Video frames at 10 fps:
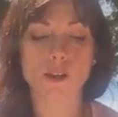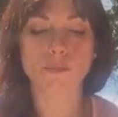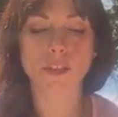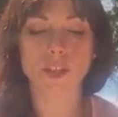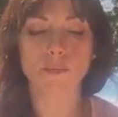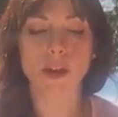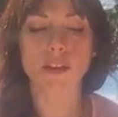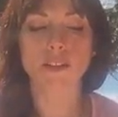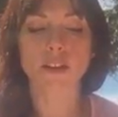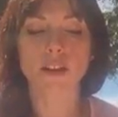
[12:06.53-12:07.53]

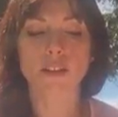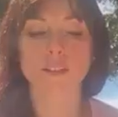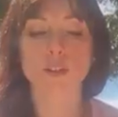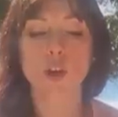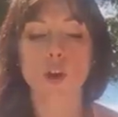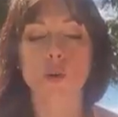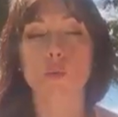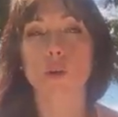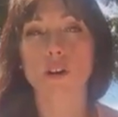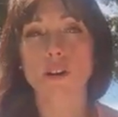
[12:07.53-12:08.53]
MDMA does
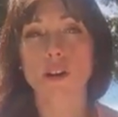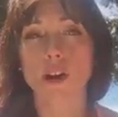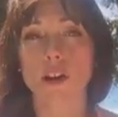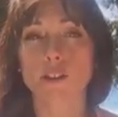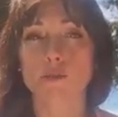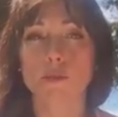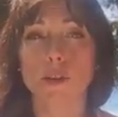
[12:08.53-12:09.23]
work as